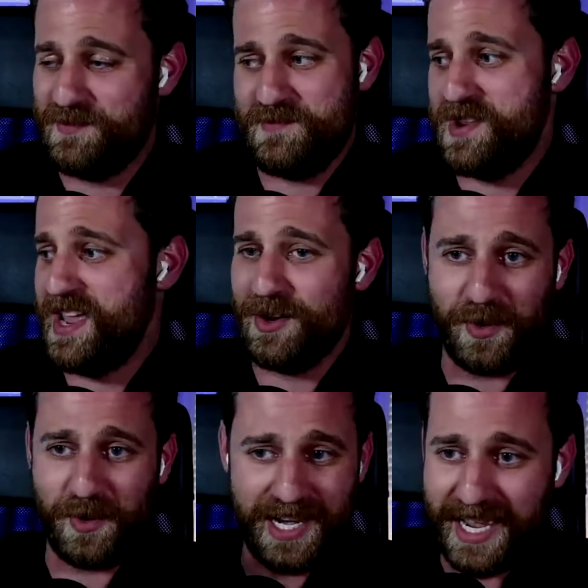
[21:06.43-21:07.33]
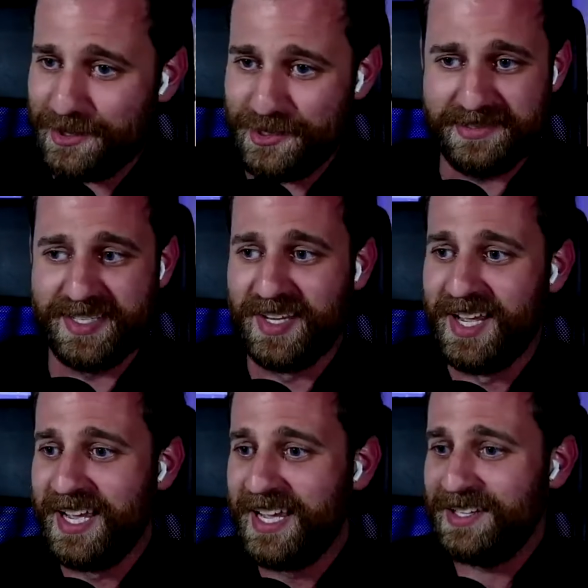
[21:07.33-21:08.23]
had no connections,
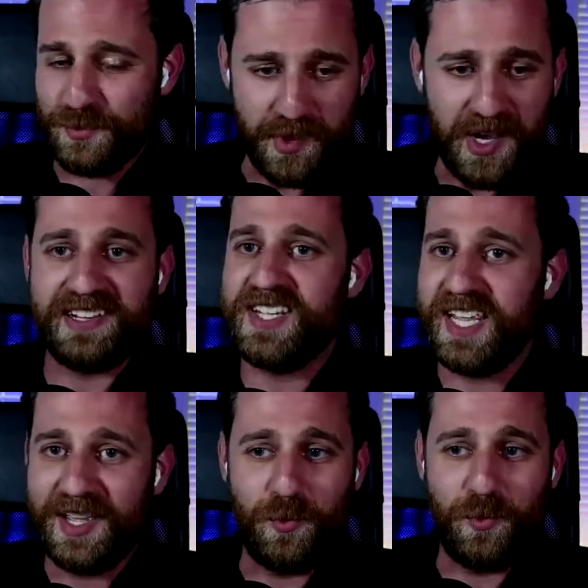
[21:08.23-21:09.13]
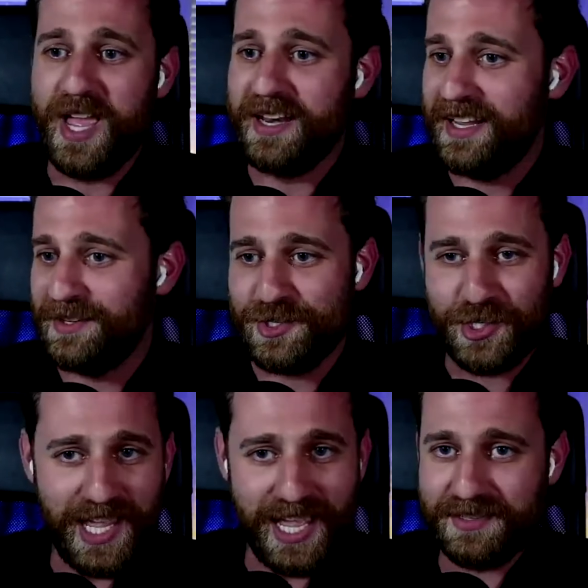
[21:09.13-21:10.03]
just bought a ticket, went and shook
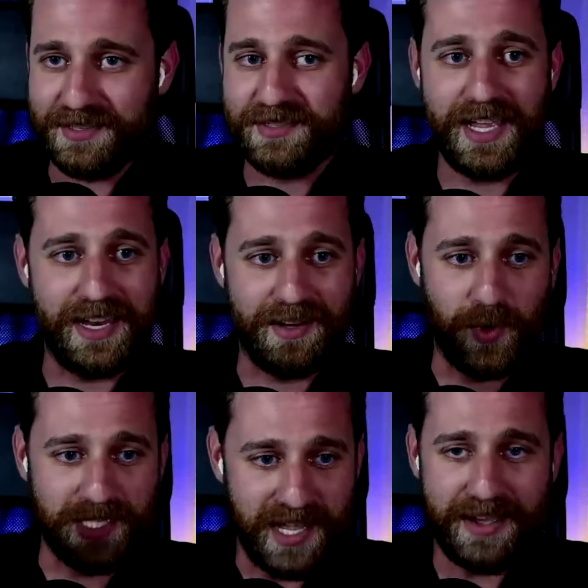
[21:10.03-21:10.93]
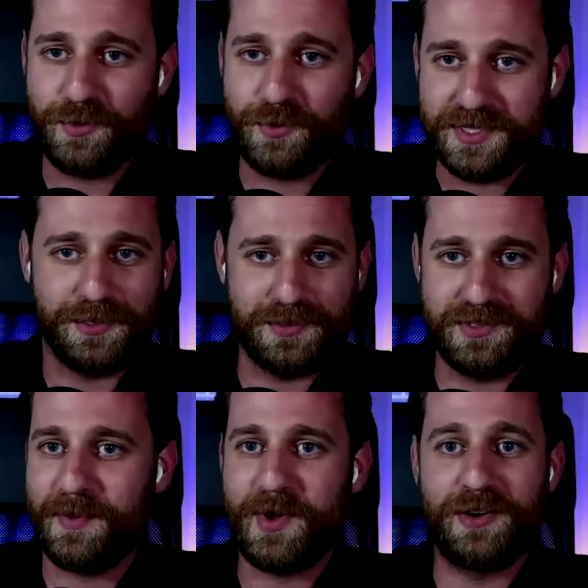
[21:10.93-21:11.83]
hands, and went to every single
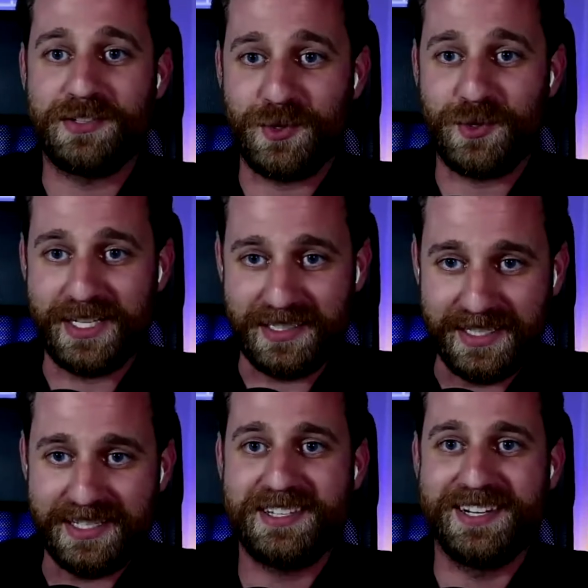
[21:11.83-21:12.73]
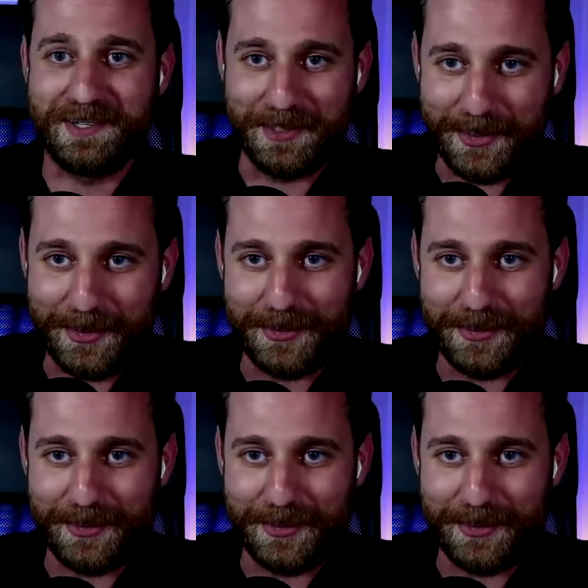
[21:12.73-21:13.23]
seminar to try and listen and learn.